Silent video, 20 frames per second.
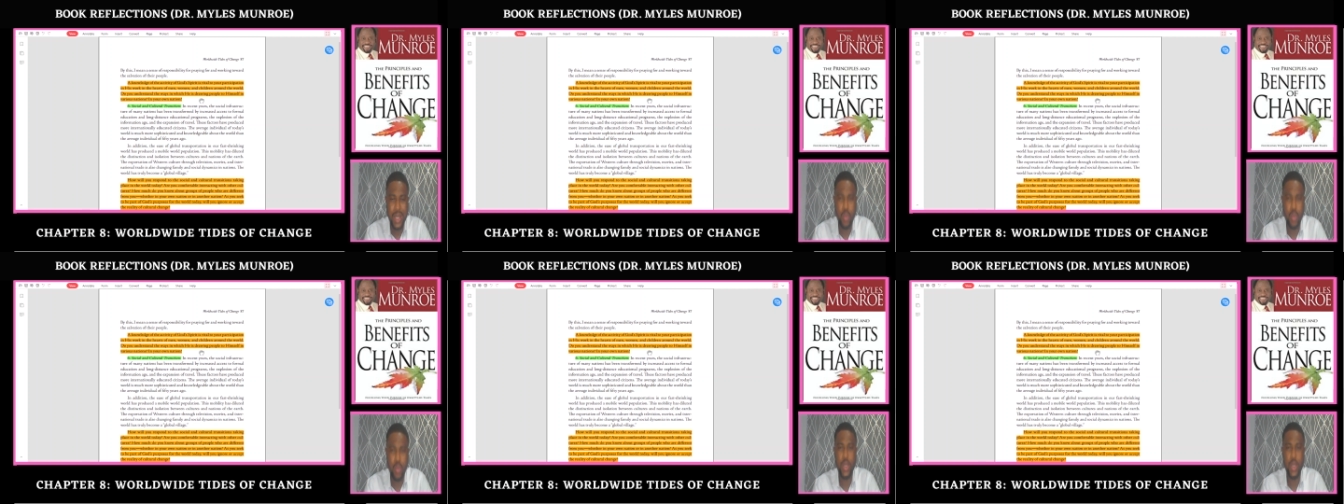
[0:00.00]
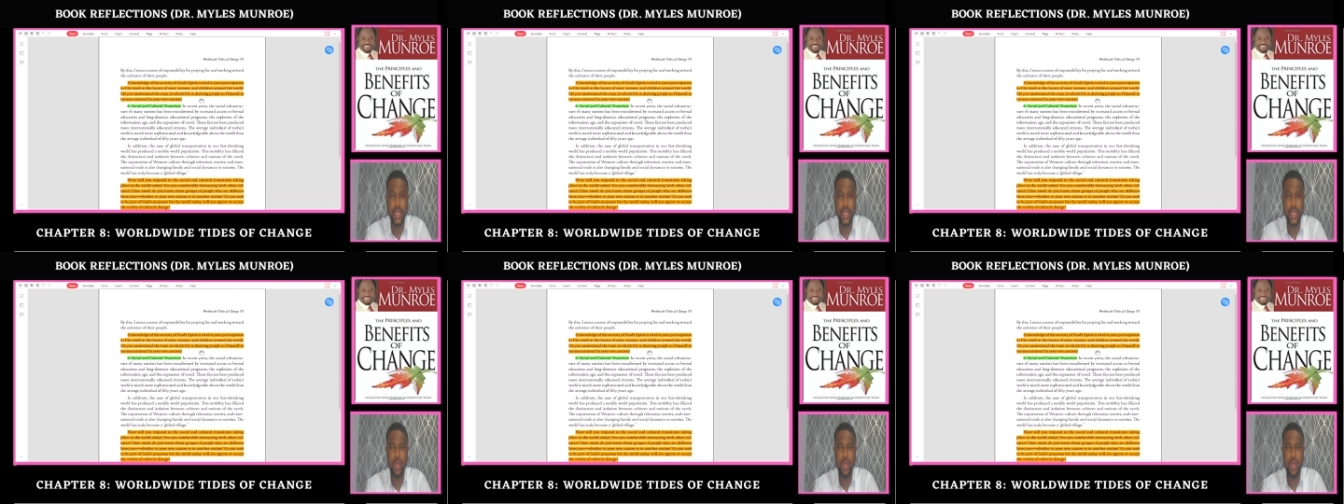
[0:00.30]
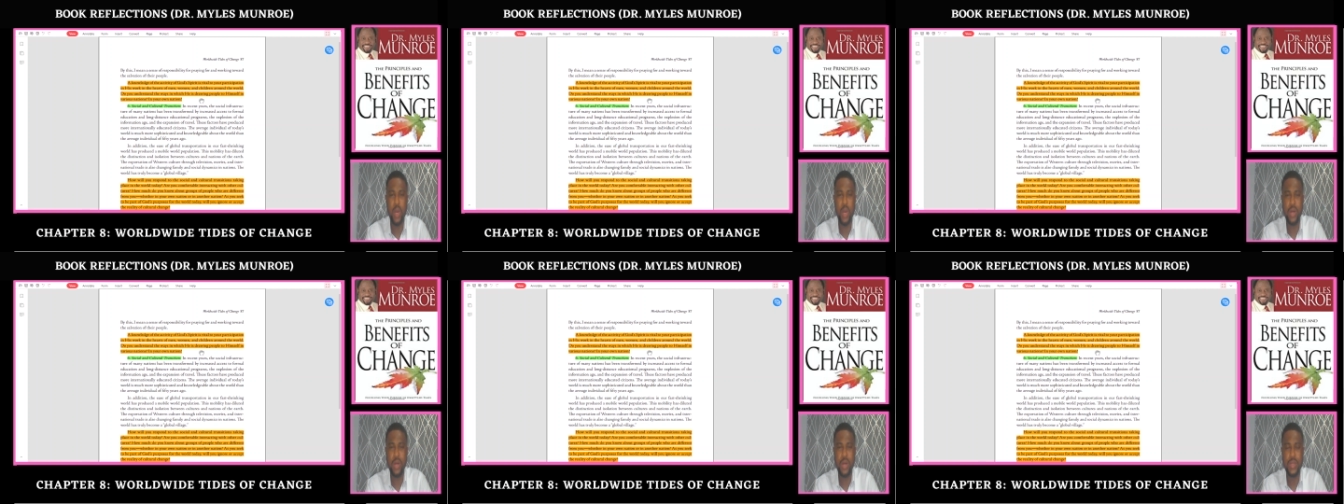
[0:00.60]
with the
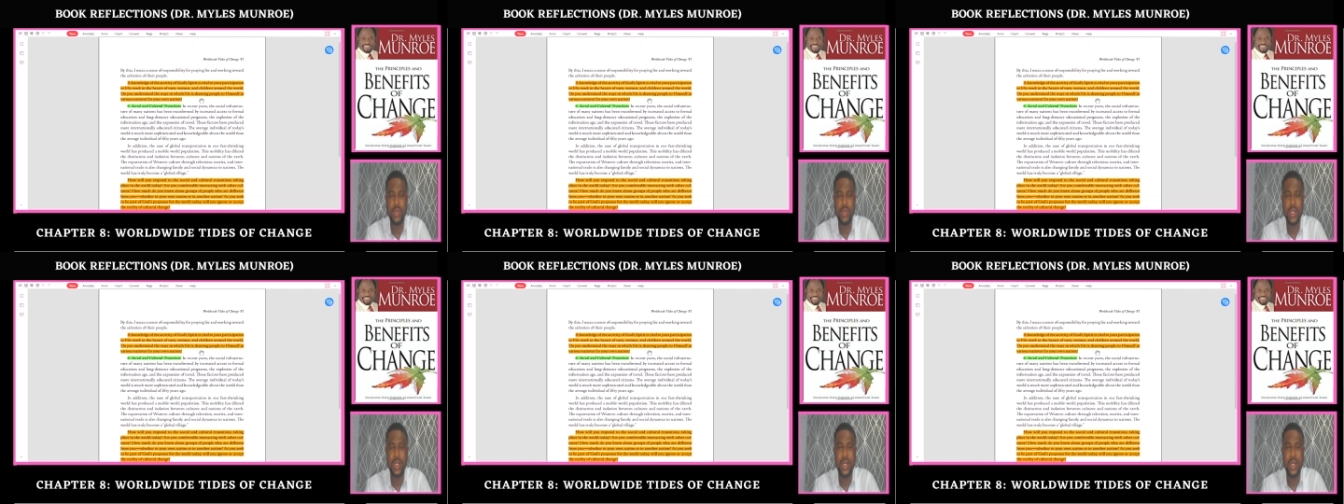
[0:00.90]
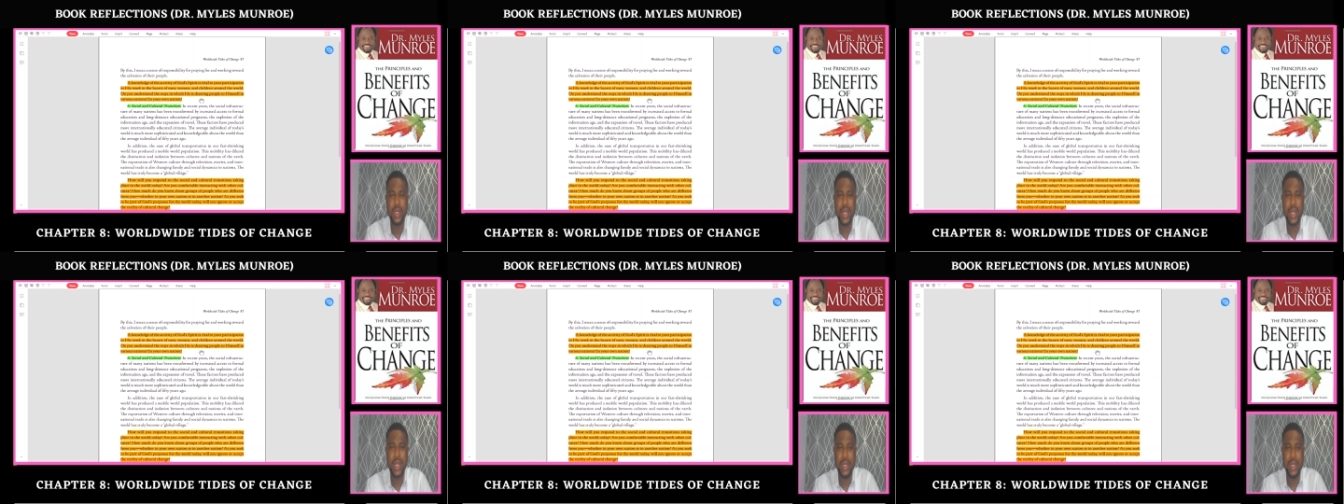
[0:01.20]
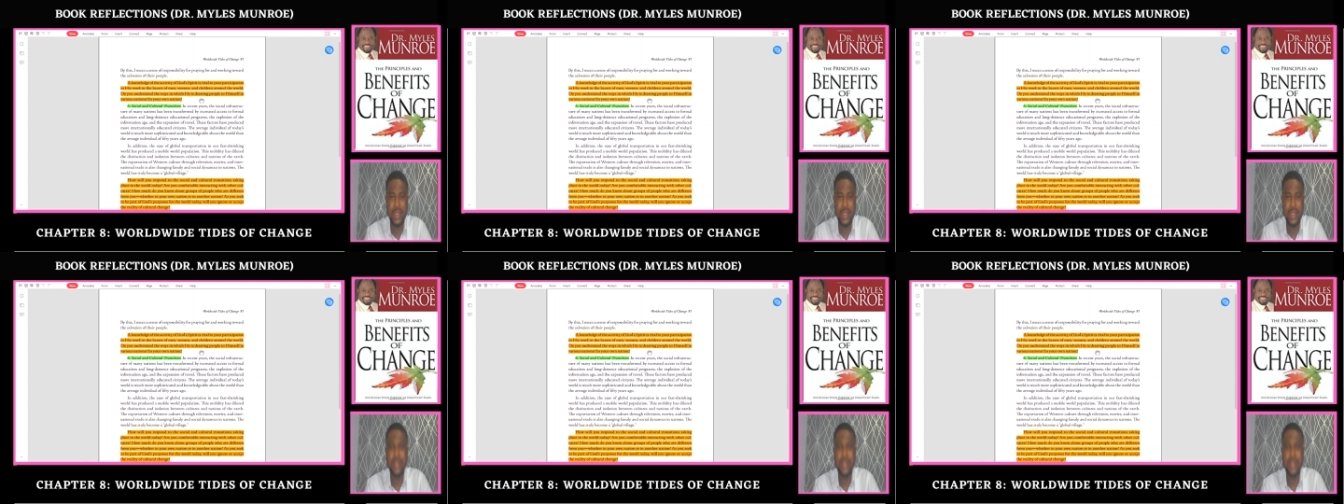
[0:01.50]
world, and
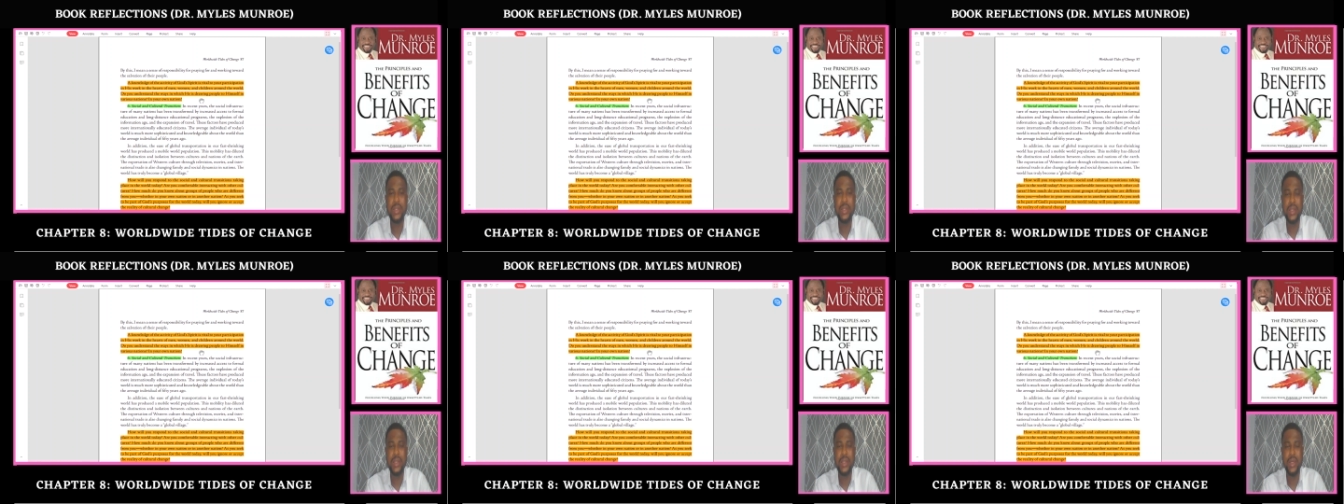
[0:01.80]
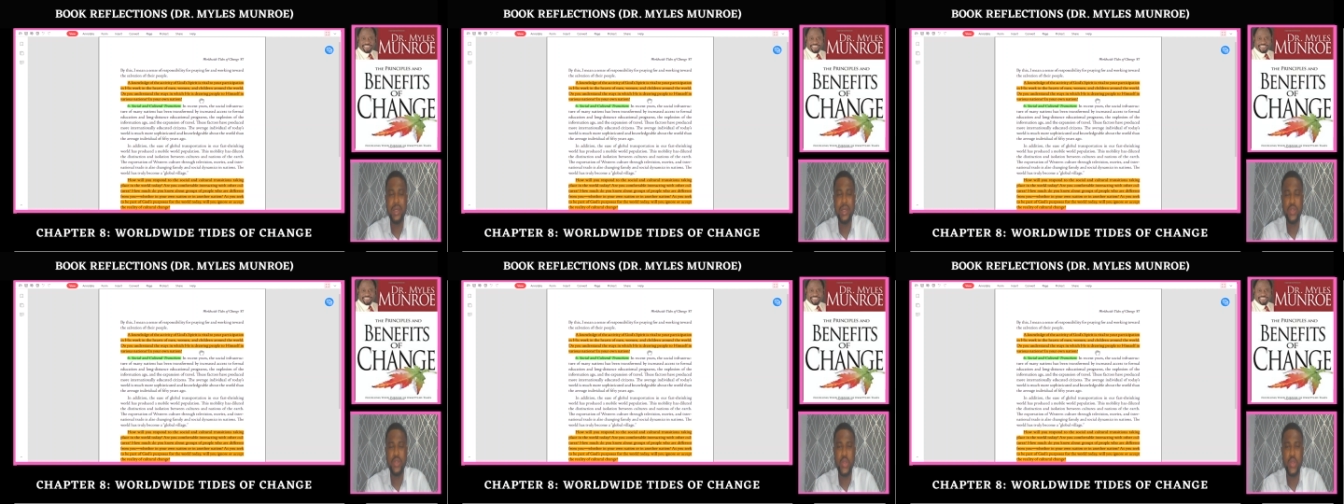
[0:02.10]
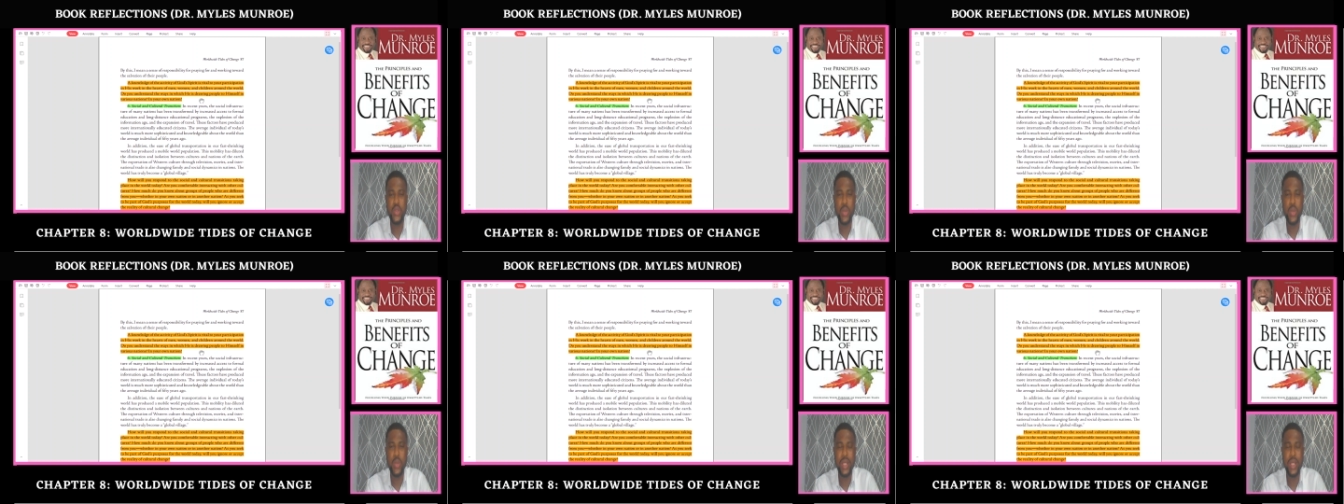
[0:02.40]
this he's
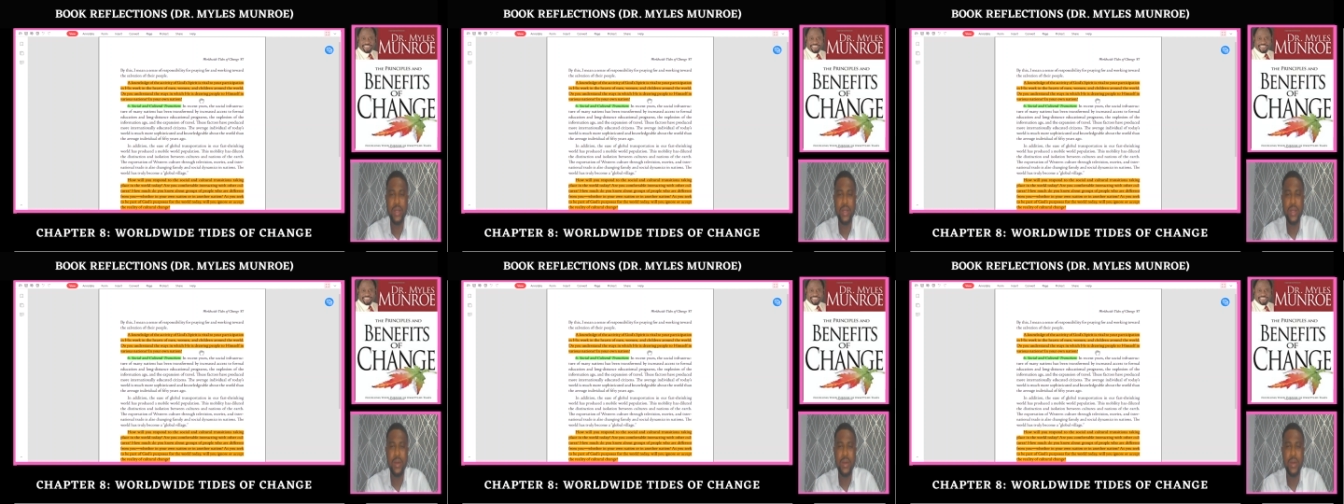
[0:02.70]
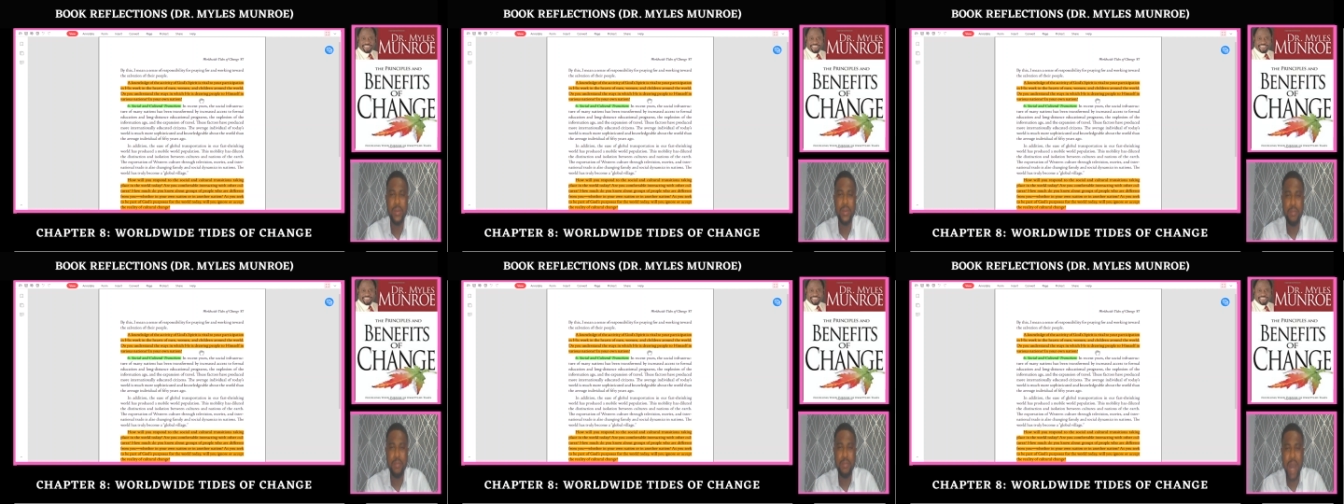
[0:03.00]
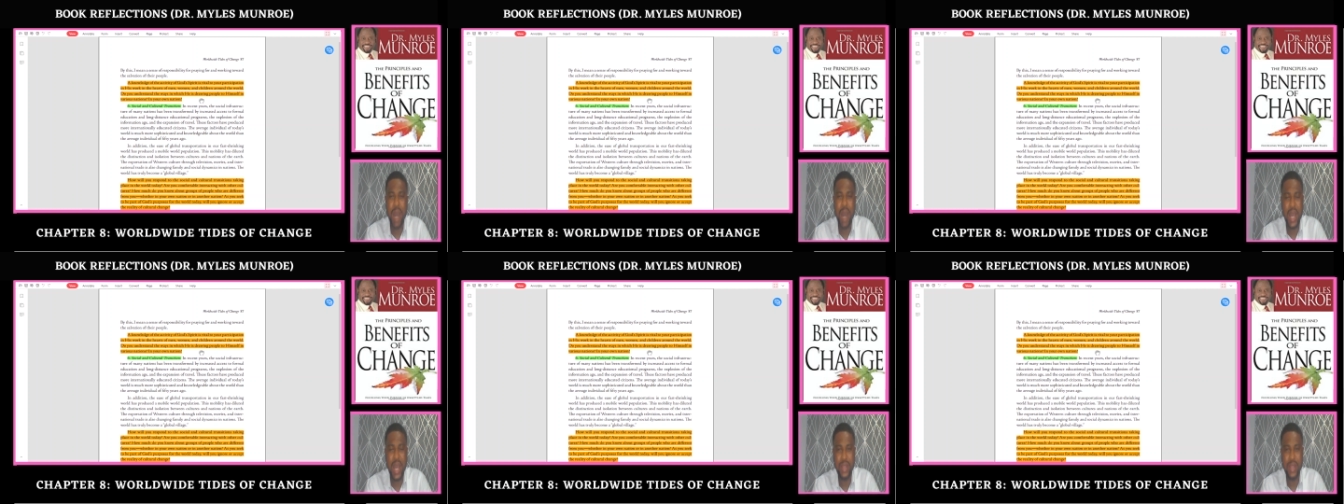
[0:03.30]
doing
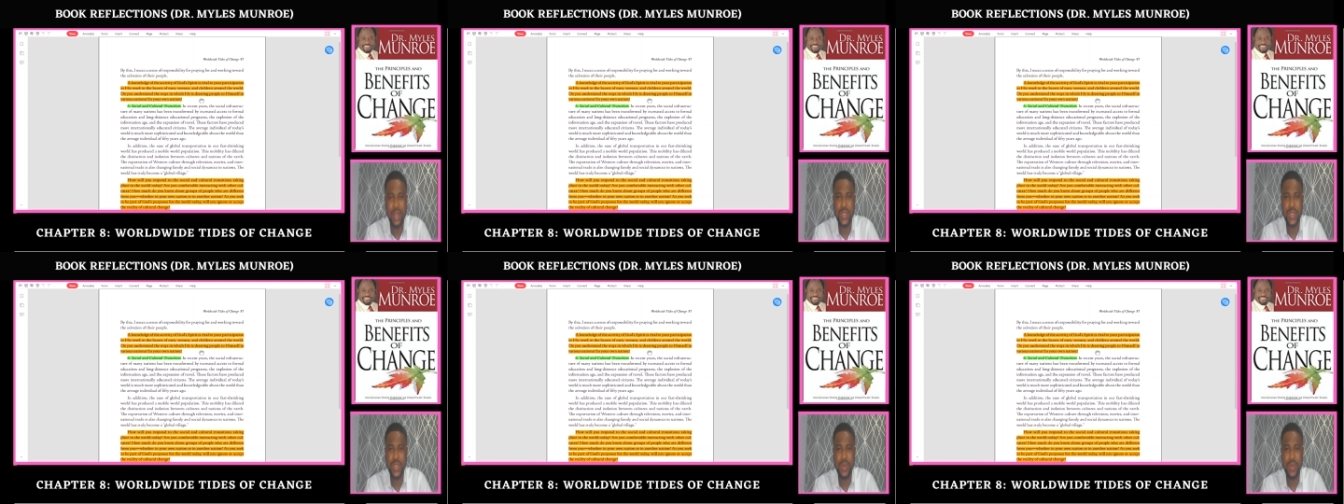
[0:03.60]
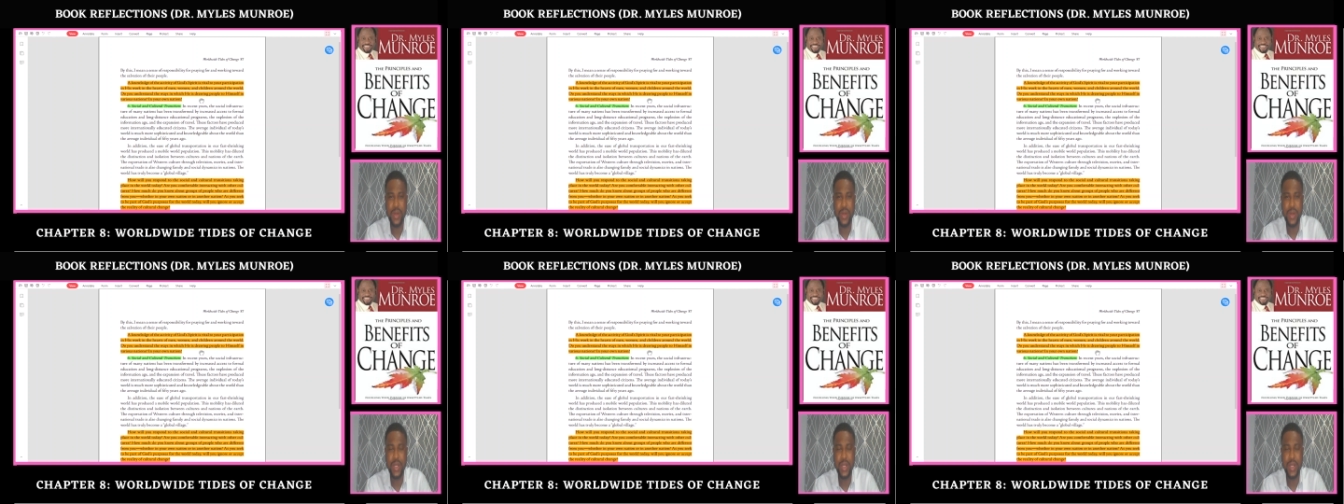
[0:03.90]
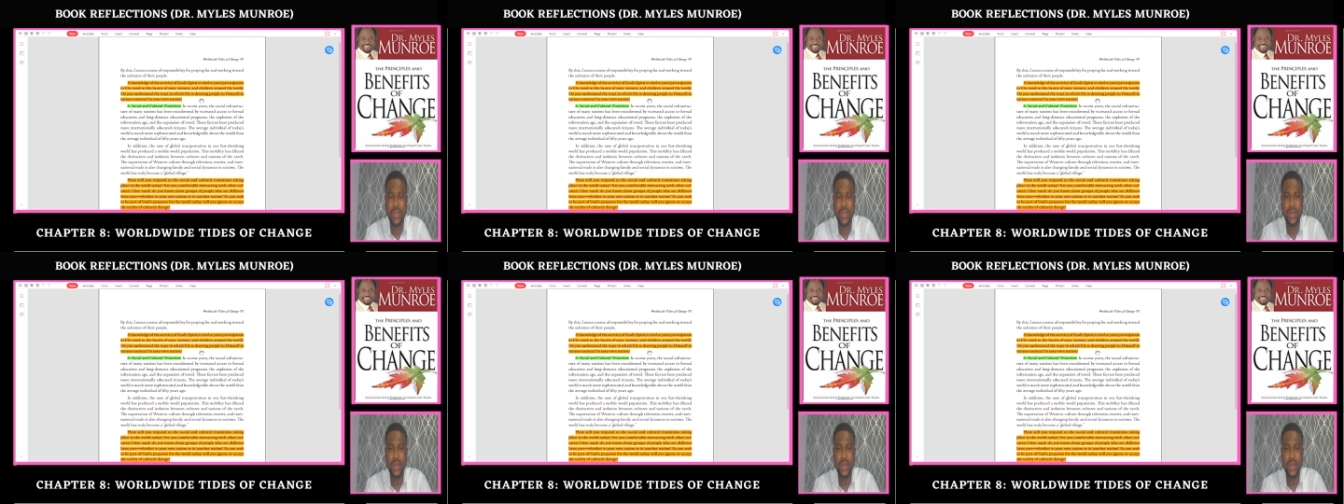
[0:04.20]
by his Spirit,